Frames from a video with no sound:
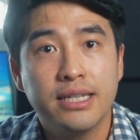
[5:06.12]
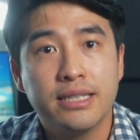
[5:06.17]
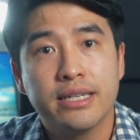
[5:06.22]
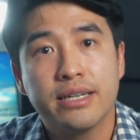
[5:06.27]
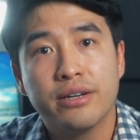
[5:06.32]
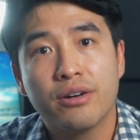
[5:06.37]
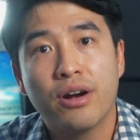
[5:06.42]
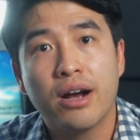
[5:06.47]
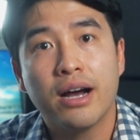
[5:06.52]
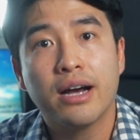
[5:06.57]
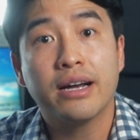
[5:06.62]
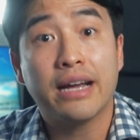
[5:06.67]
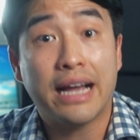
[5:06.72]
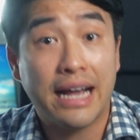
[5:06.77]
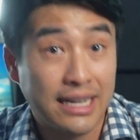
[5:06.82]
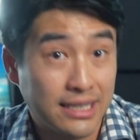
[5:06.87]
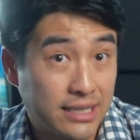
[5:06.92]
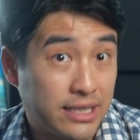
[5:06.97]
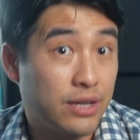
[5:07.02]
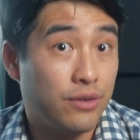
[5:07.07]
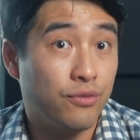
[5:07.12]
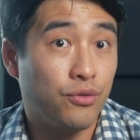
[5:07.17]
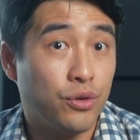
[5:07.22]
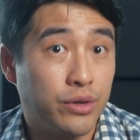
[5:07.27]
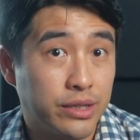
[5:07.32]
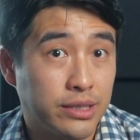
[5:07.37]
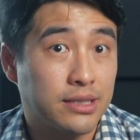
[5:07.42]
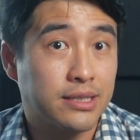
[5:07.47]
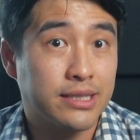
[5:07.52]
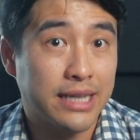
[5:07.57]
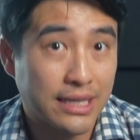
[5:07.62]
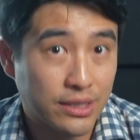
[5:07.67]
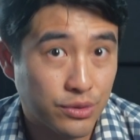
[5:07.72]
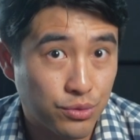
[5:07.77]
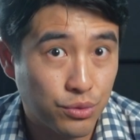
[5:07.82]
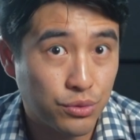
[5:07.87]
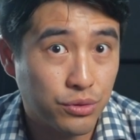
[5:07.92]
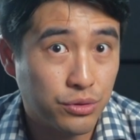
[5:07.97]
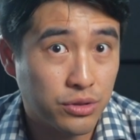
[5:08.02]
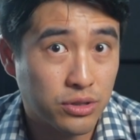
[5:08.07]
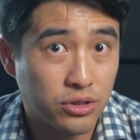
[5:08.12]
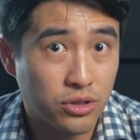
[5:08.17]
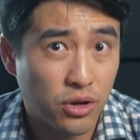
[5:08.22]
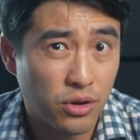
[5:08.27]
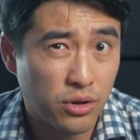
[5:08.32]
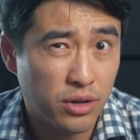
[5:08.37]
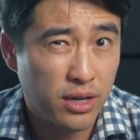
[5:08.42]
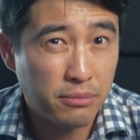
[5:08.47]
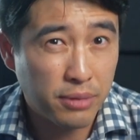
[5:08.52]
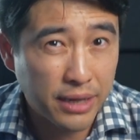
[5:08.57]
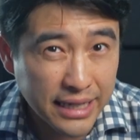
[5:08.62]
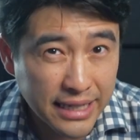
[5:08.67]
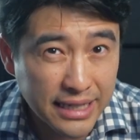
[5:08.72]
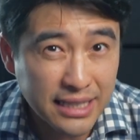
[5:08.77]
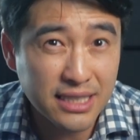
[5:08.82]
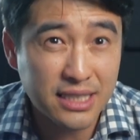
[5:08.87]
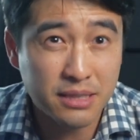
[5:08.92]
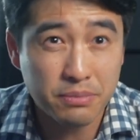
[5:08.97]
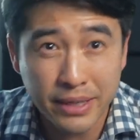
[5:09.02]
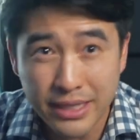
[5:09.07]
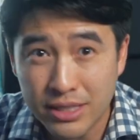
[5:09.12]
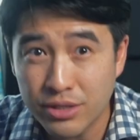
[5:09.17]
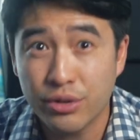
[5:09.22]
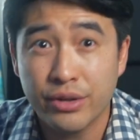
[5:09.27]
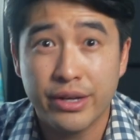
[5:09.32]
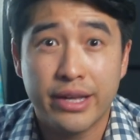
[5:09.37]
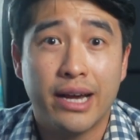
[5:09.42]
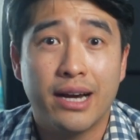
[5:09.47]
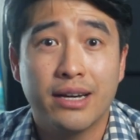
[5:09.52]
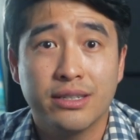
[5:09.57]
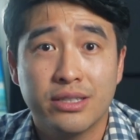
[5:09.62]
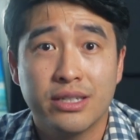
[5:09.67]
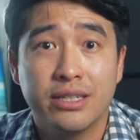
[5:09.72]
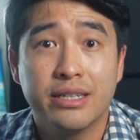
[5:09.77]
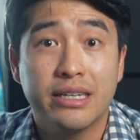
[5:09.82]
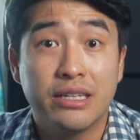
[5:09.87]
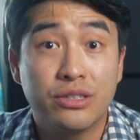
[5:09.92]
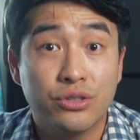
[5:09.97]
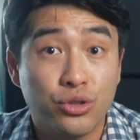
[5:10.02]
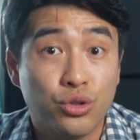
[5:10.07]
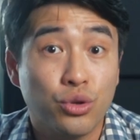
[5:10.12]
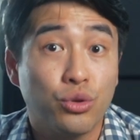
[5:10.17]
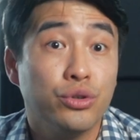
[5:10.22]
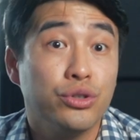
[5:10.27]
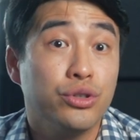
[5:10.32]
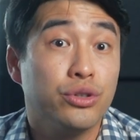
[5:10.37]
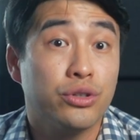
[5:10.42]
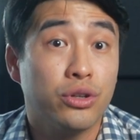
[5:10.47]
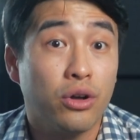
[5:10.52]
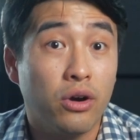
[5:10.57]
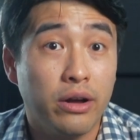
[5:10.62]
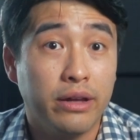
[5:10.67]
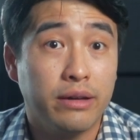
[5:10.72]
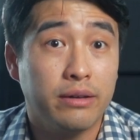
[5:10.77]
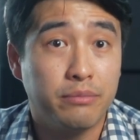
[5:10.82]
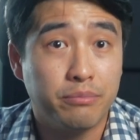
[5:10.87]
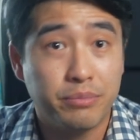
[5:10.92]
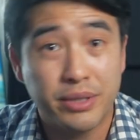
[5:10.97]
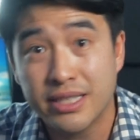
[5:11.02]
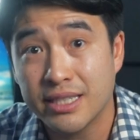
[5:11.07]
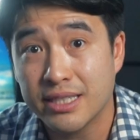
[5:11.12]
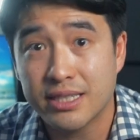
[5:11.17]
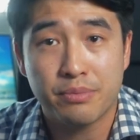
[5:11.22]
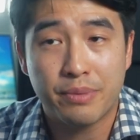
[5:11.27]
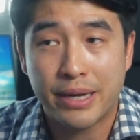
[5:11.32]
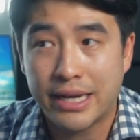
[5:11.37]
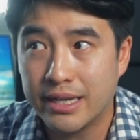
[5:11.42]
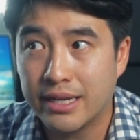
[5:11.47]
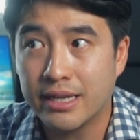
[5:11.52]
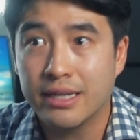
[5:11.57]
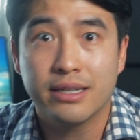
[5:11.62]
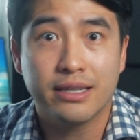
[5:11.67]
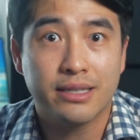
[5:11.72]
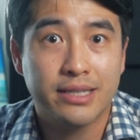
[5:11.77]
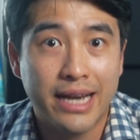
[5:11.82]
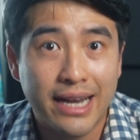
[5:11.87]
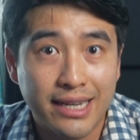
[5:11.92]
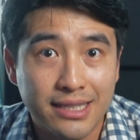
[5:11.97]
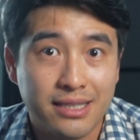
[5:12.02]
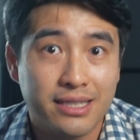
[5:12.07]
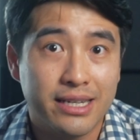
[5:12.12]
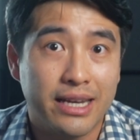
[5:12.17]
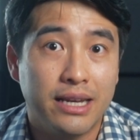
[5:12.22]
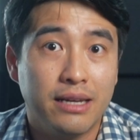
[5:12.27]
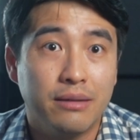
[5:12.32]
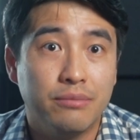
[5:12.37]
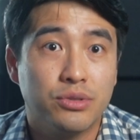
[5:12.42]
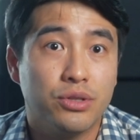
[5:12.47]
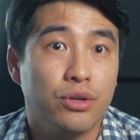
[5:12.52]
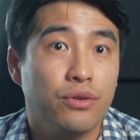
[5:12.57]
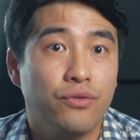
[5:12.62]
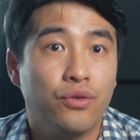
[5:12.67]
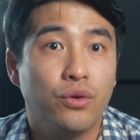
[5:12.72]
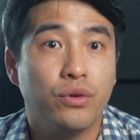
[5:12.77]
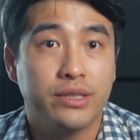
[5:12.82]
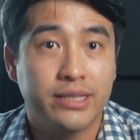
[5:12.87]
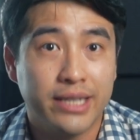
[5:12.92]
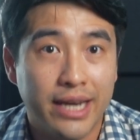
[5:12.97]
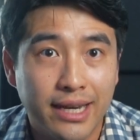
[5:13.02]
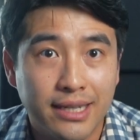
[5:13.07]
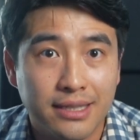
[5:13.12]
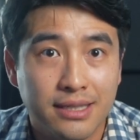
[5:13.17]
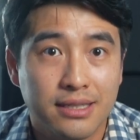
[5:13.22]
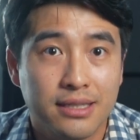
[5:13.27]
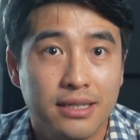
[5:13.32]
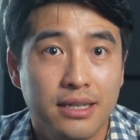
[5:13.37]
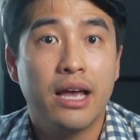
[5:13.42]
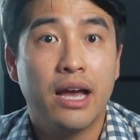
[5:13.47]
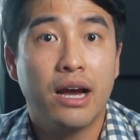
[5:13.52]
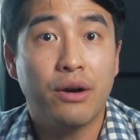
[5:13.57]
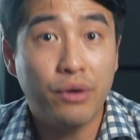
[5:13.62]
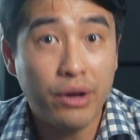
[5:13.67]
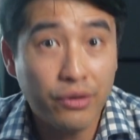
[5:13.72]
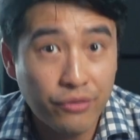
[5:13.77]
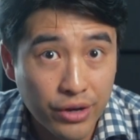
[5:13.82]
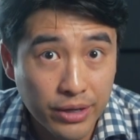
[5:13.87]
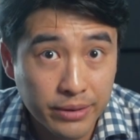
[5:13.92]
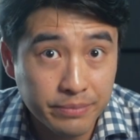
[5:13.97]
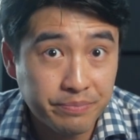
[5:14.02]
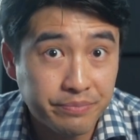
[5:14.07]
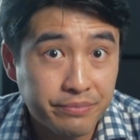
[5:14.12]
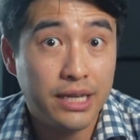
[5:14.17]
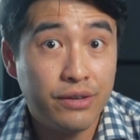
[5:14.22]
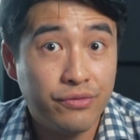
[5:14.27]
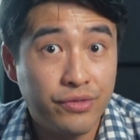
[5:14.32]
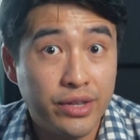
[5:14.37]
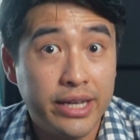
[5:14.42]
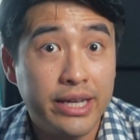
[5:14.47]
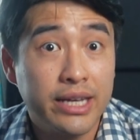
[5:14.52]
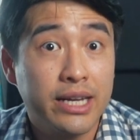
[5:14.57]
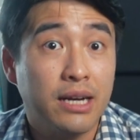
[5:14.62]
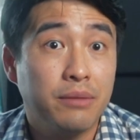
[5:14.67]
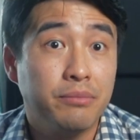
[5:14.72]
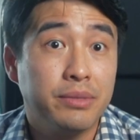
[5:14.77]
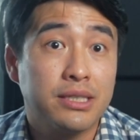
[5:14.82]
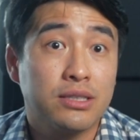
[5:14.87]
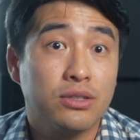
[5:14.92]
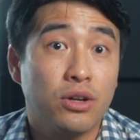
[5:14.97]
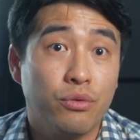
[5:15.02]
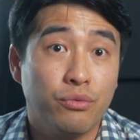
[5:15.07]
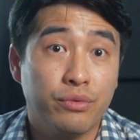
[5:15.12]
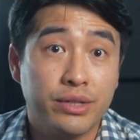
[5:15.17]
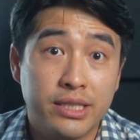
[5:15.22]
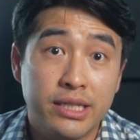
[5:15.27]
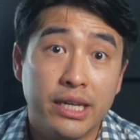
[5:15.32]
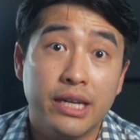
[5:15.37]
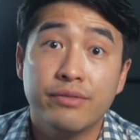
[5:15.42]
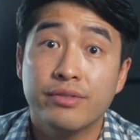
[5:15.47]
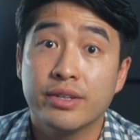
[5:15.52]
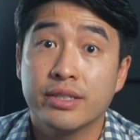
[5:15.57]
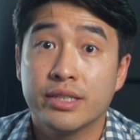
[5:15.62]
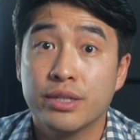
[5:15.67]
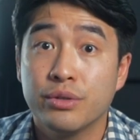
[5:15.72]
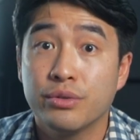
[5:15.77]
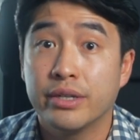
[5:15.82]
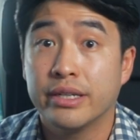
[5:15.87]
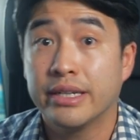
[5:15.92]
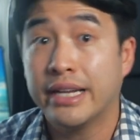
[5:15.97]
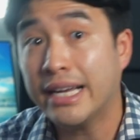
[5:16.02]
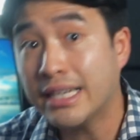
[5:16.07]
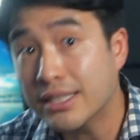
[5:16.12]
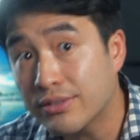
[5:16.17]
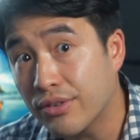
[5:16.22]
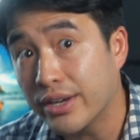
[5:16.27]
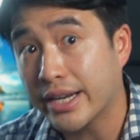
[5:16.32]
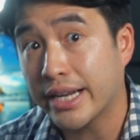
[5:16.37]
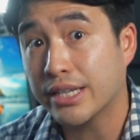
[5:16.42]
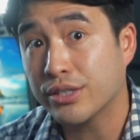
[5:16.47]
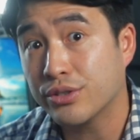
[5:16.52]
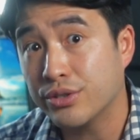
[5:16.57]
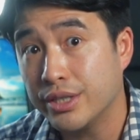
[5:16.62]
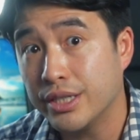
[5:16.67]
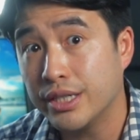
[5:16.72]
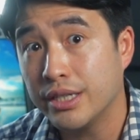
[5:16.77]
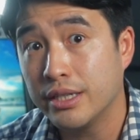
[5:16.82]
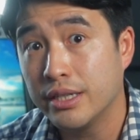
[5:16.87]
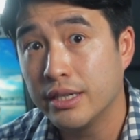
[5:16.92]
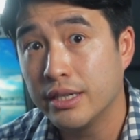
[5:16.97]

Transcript: there are anti-avoidance tax rules, so please speak to an accountant and ensure you're not participating in a tax scheme to avoid tax. However, if the income is not received until the next financial year,